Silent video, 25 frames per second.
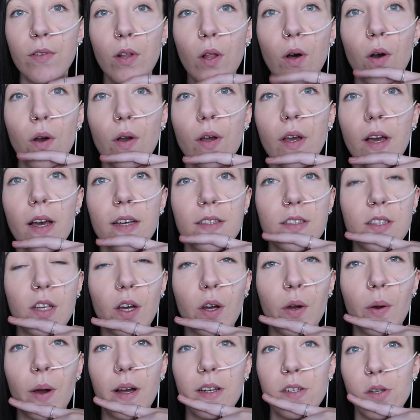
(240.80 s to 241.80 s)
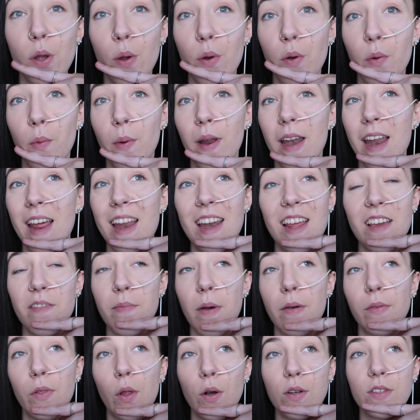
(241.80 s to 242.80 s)
vlog, so I don't know when any of
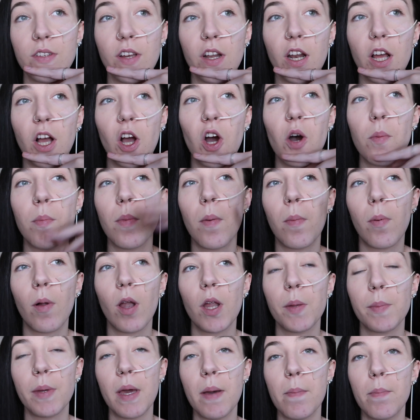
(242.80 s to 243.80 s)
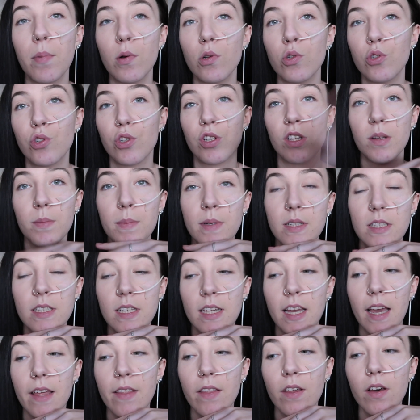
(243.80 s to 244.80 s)
my vlogs are gonna go up. There'll probably be a bunch of them
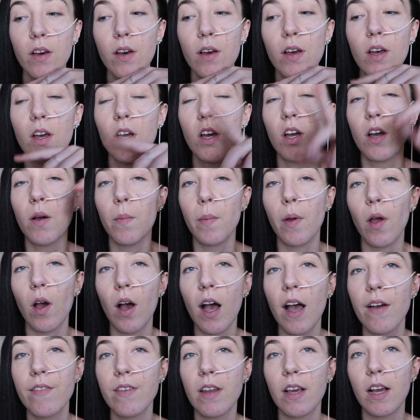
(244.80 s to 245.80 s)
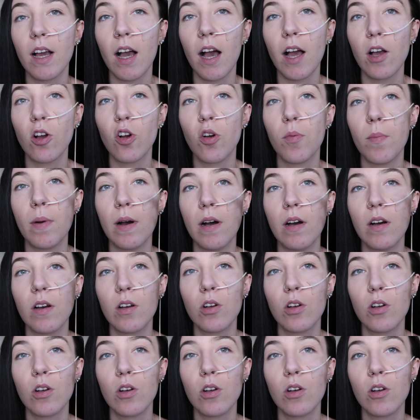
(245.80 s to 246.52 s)
together. We are having a guy to come